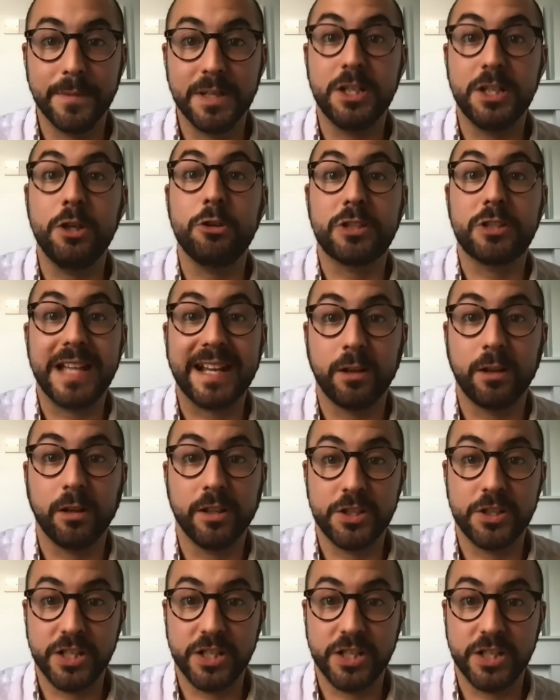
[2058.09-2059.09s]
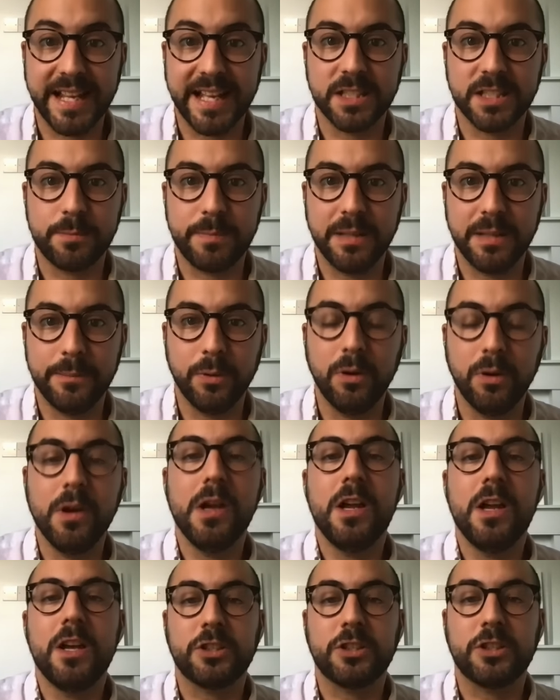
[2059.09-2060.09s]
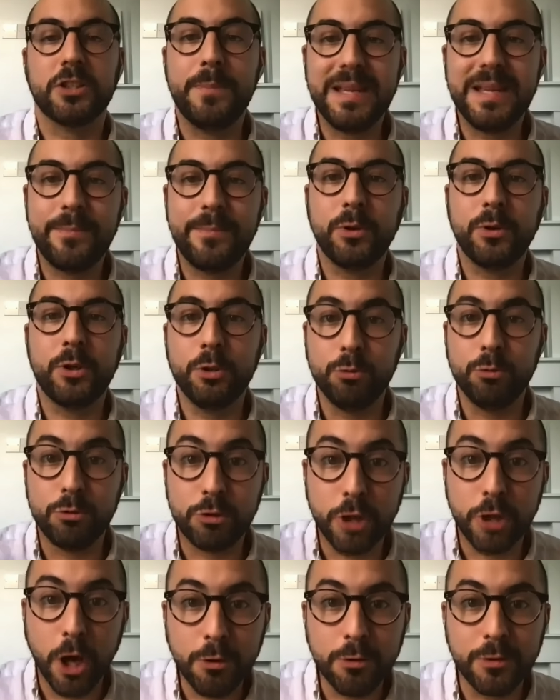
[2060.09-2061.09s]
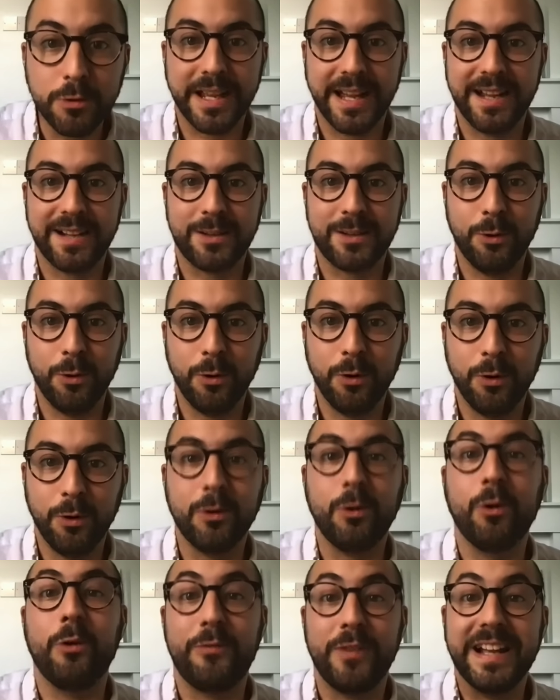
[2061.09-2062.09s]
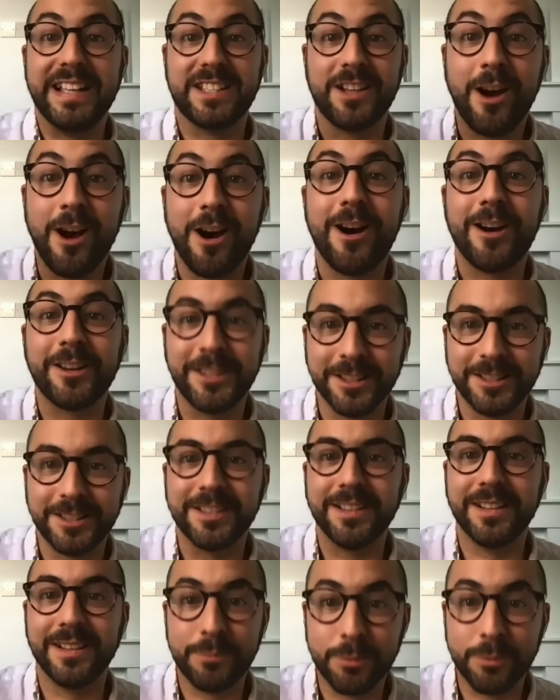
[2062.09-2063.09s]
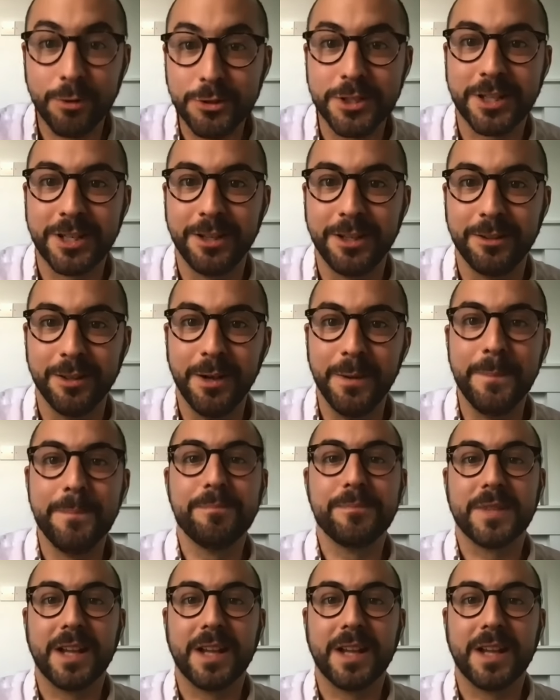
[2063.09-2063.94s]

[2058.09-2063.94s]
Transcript: use technology against people so the people who don't get caught or it's harder to prosecute them